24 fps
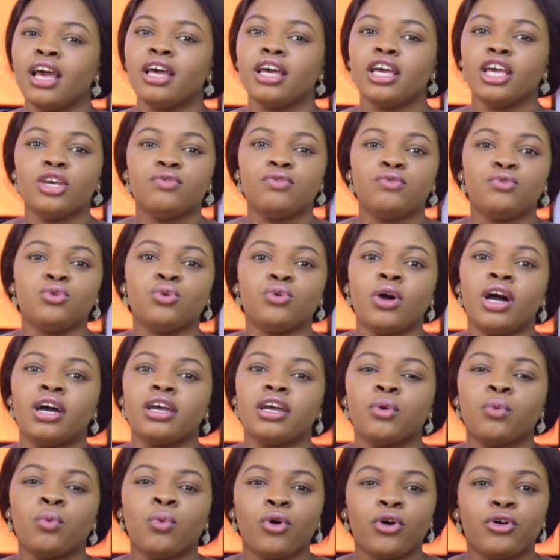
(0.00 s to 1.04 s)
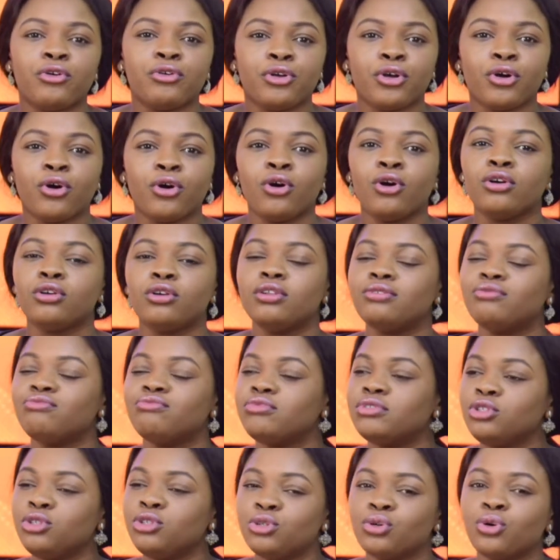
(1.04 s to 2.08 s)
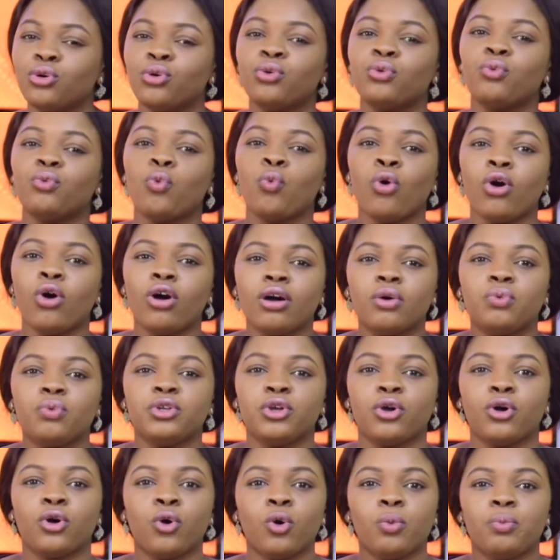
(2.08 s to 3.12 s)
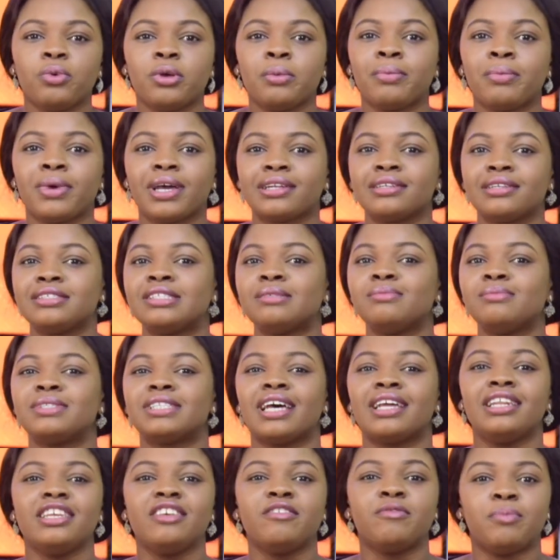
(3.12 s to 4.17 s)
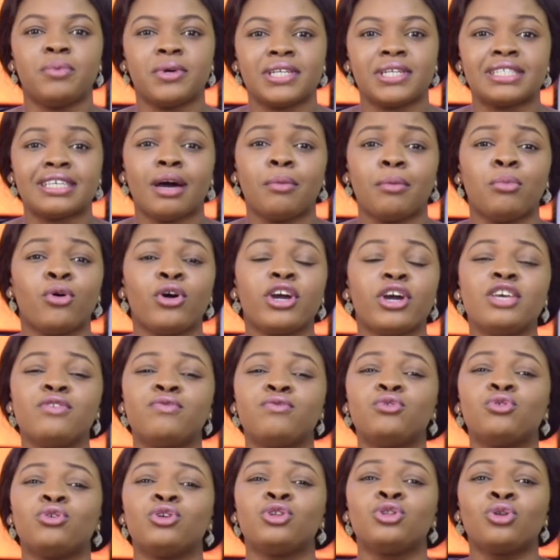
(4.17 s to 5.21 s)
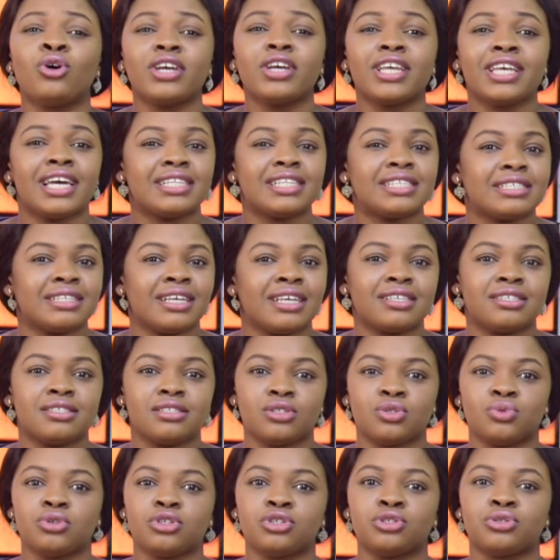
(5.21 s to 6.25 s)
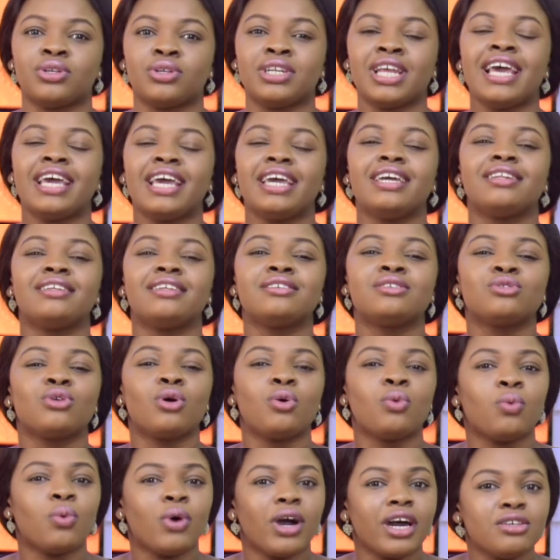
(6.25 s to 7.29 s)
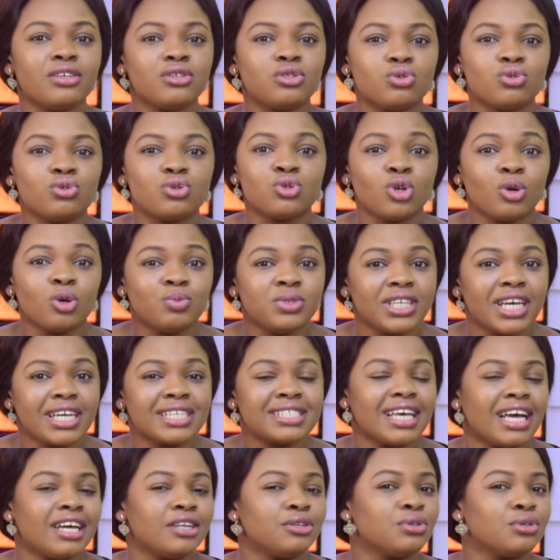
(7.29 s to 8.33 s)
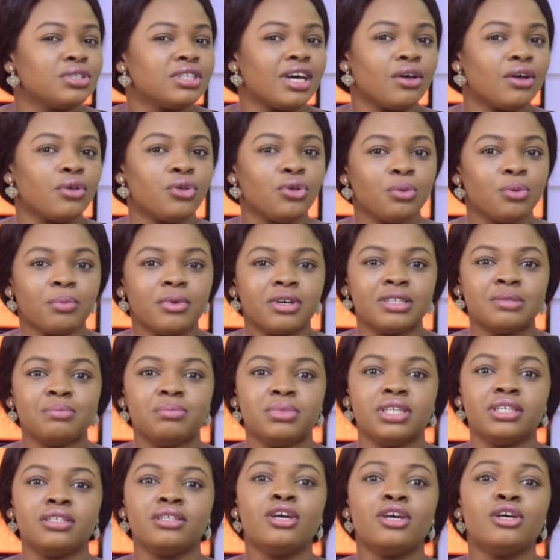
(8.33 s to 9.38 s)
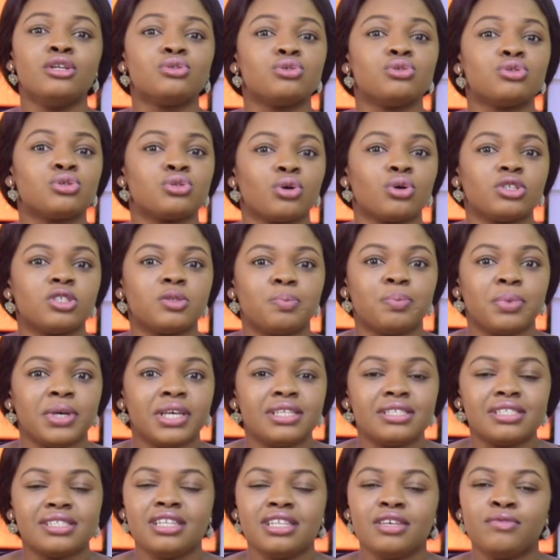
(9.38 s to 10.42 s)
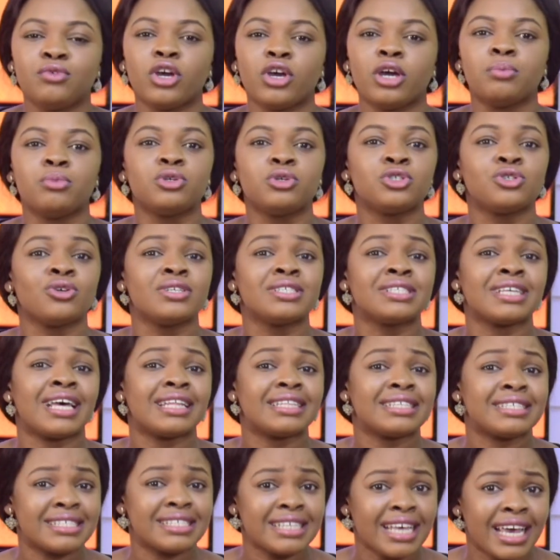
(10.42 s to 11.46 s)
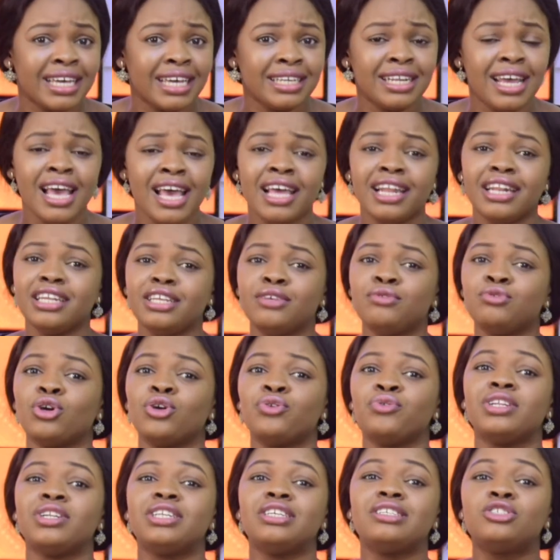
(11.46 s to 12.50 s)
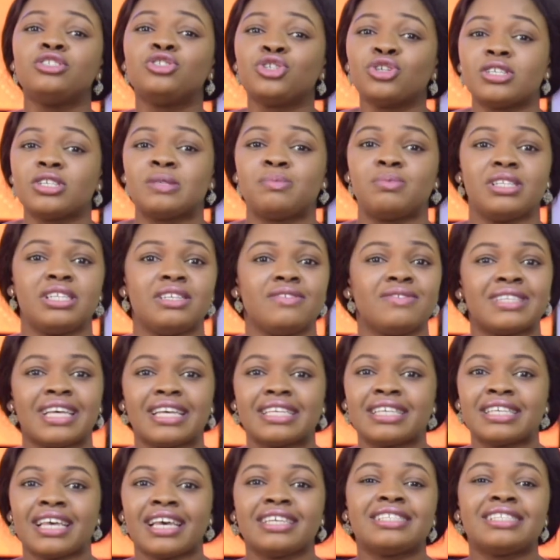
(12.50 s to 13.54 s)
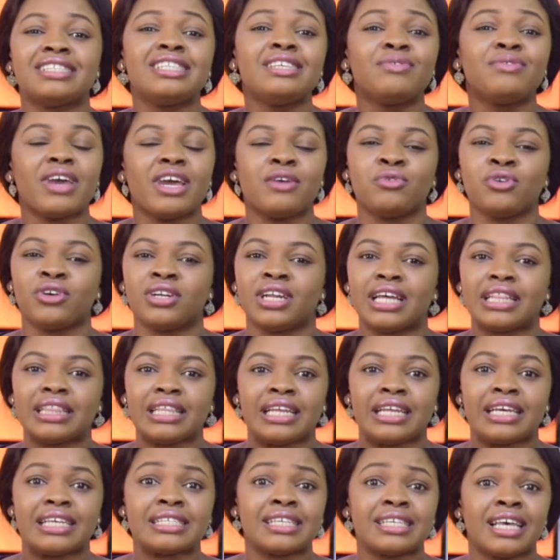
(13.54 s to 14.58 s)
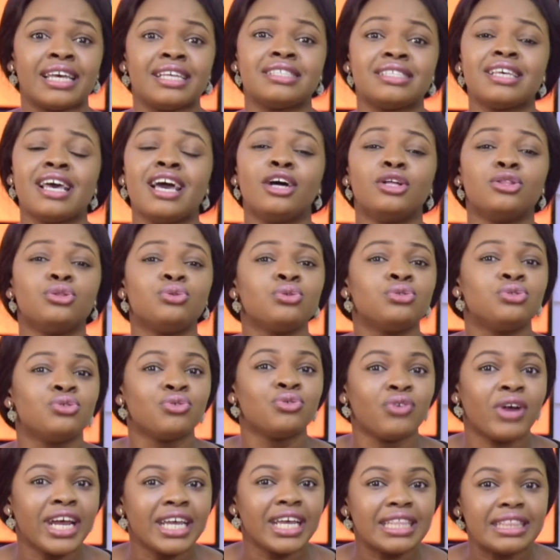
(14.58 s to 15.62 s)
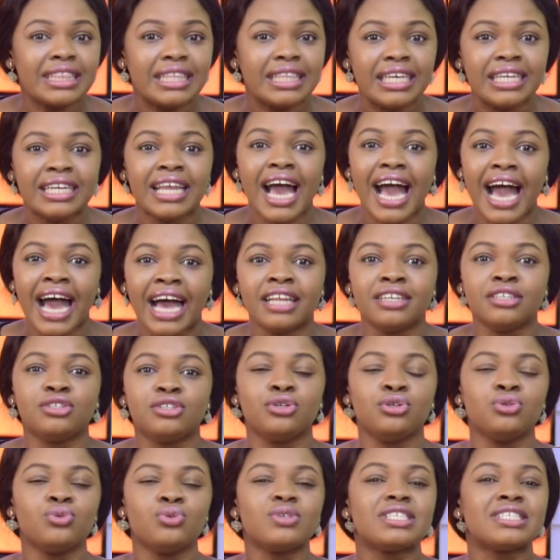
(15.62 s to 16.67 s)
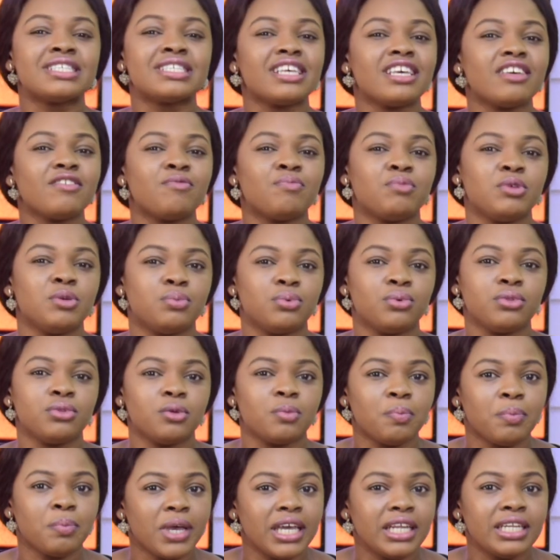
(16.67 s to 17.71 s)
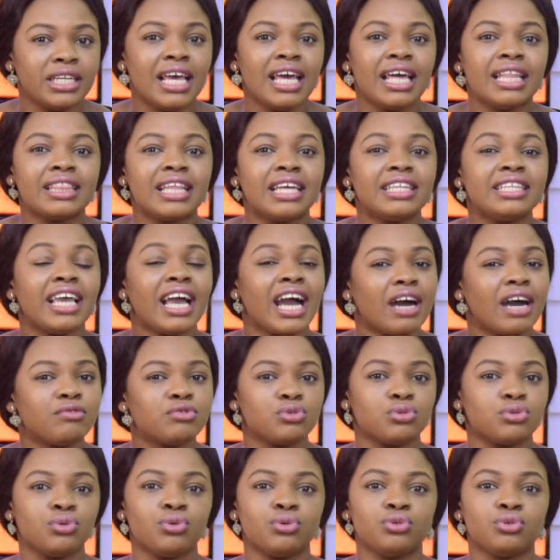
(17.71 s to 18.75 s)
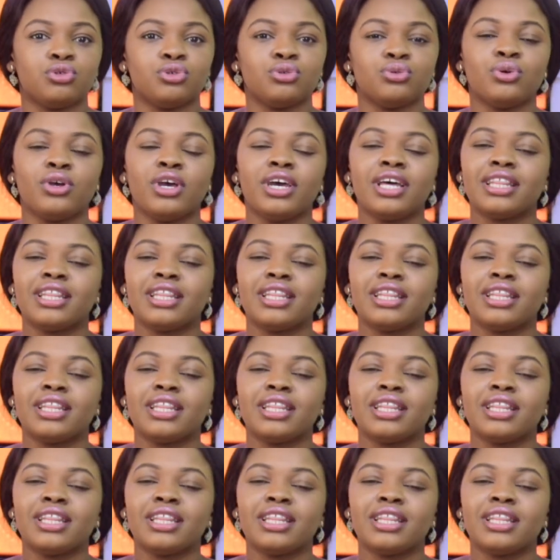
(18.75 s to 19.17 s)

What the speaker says: If you are a warrior, you know, work with your coping mechanisms and live better. But if you're not yet in that situation, it is not wise to subject another human being to such pains. Leave your emotions aside, leave your religious beliefs aside, leave every other thing aside. Do the right thing and, you know, save people the pain that they have to go through.